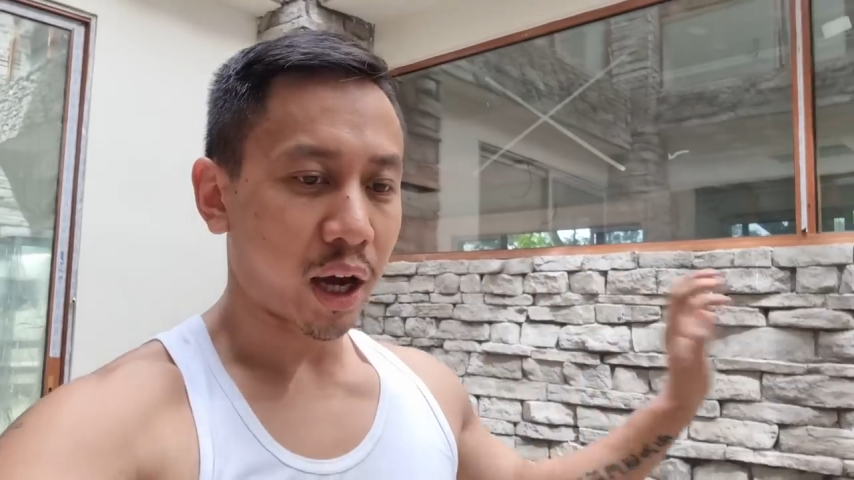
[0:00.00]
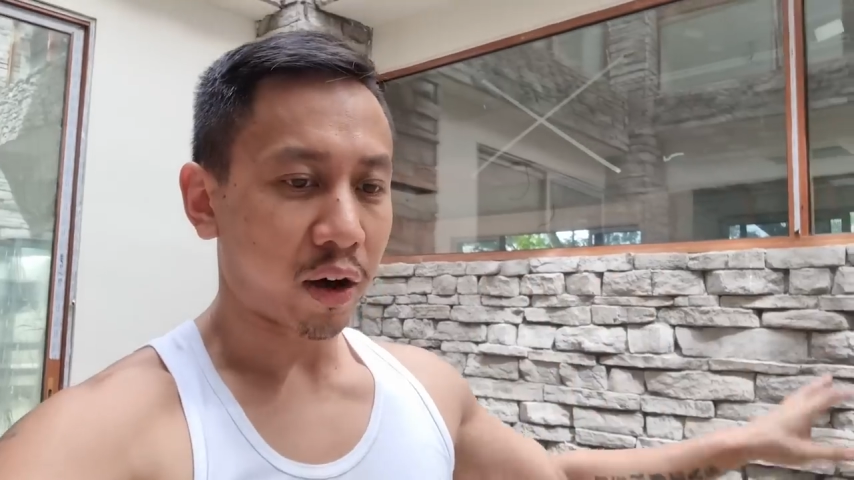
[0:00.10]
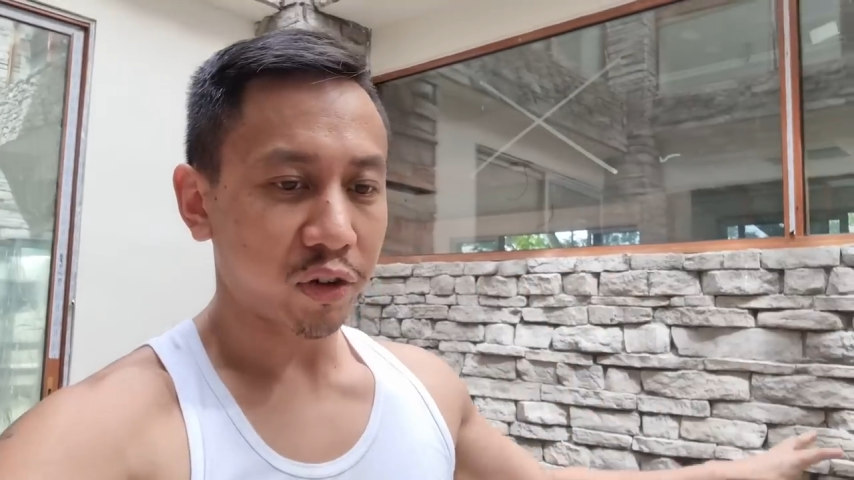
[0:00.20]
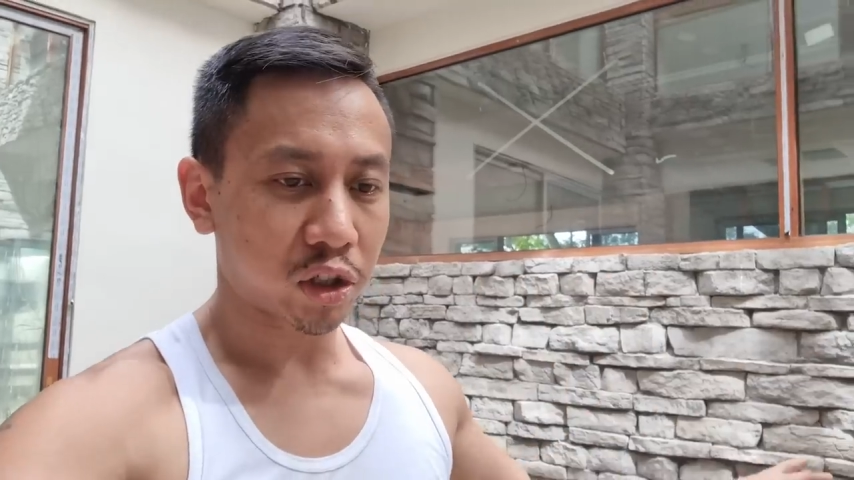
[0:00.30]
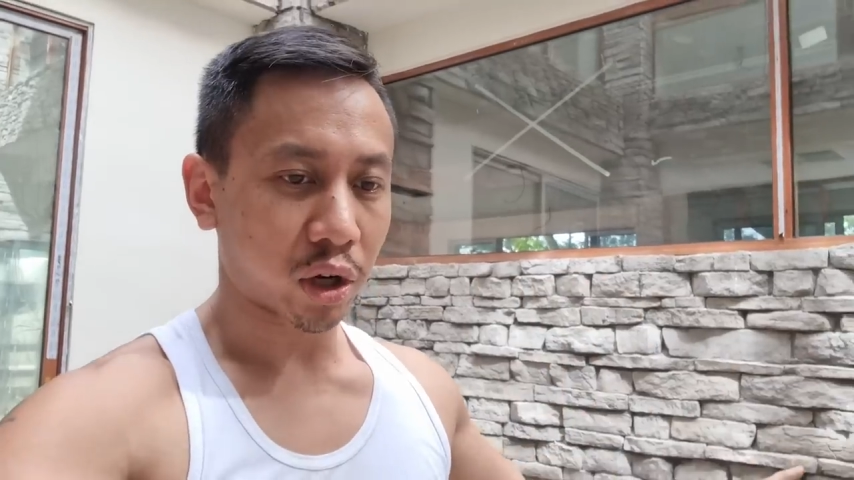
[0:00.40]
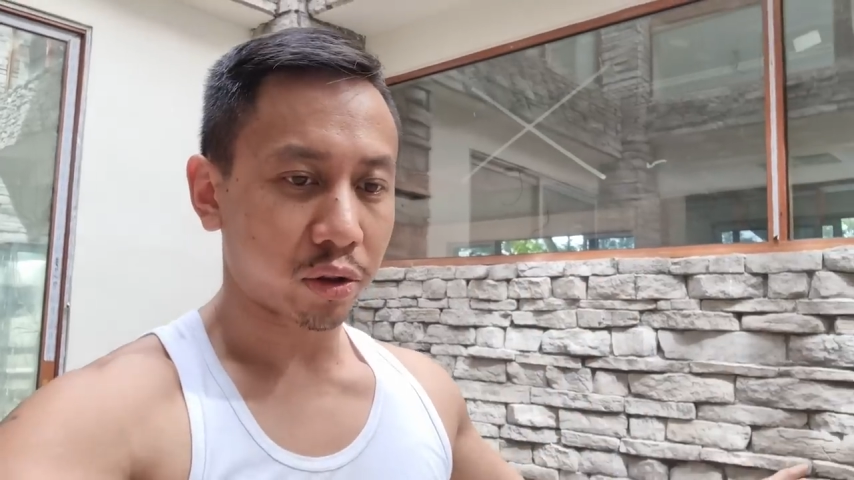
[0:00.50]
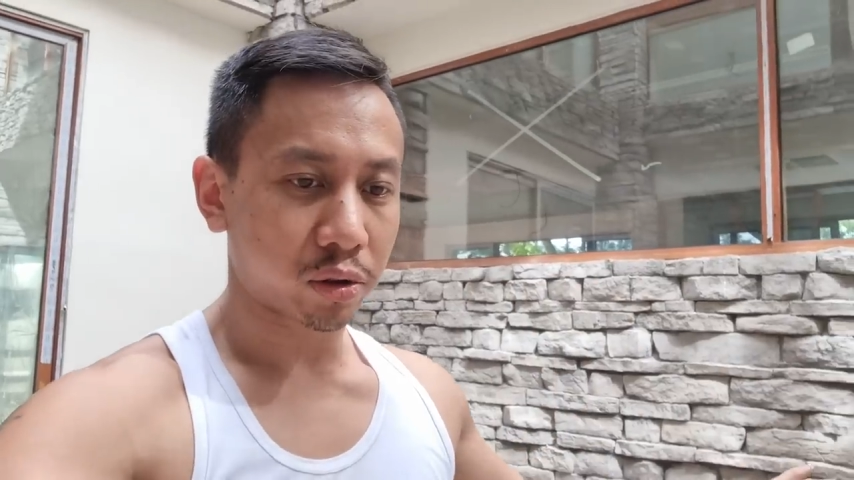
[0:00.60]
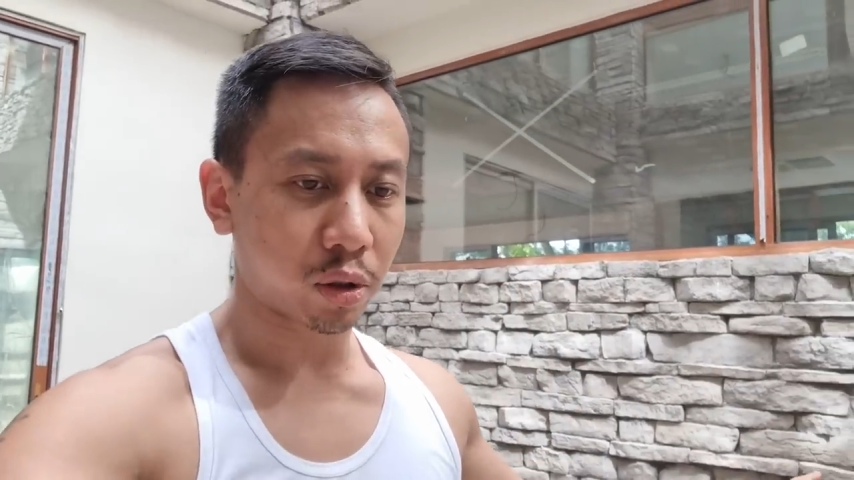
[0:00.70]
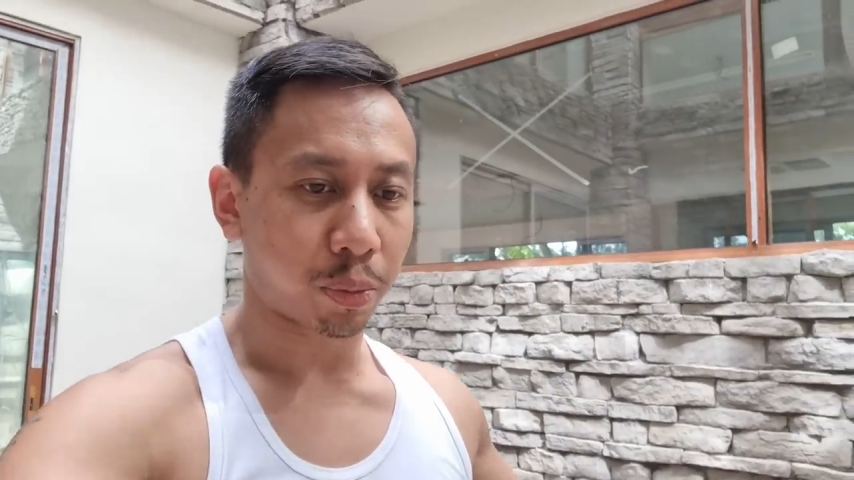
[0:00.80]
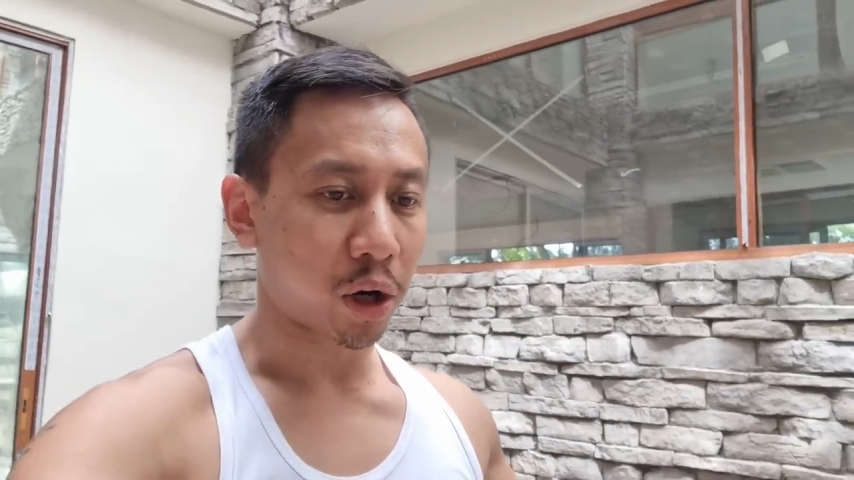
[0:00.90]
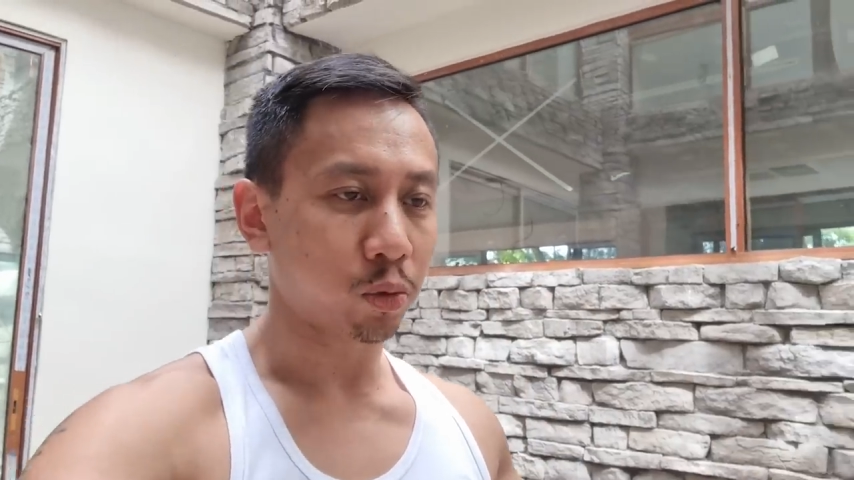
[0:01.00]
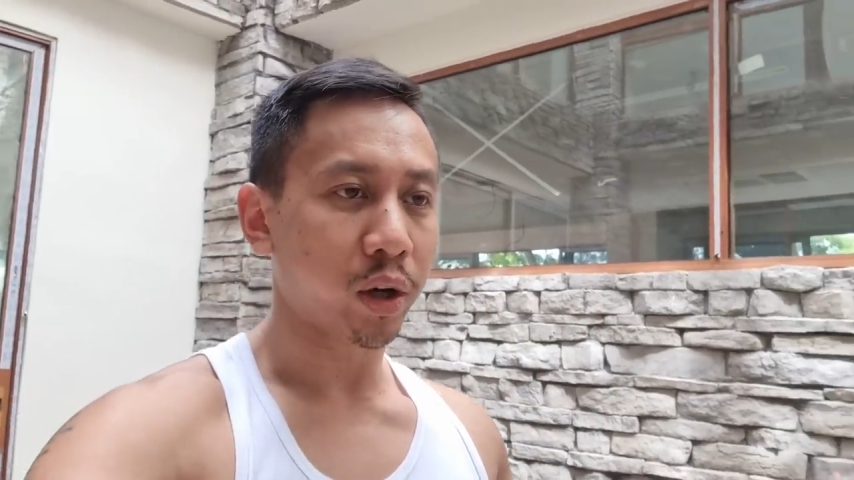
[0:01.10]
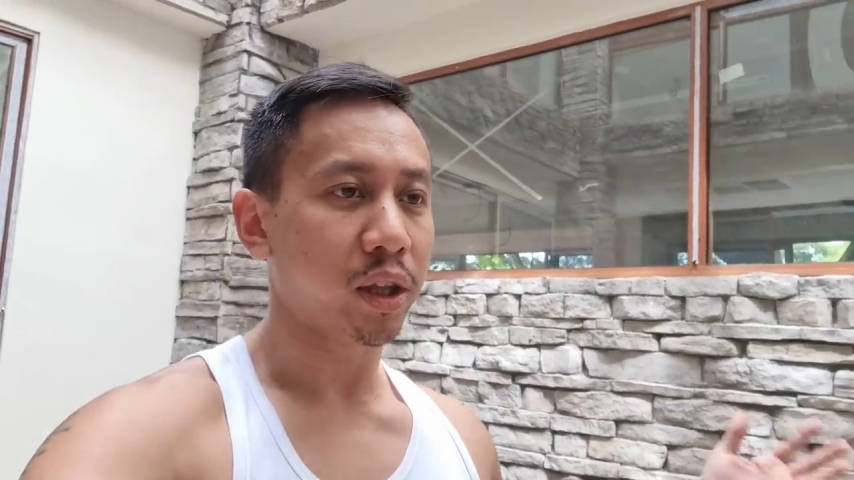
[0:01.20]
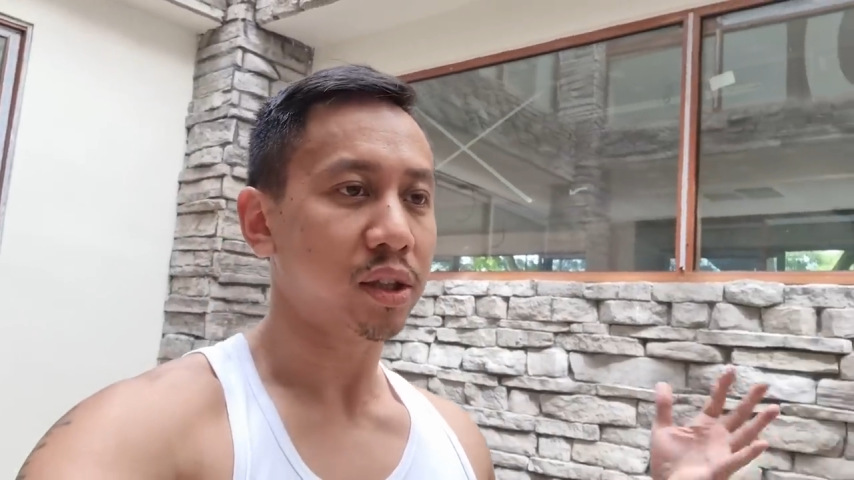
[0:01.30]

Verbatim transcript: have each other to bond with,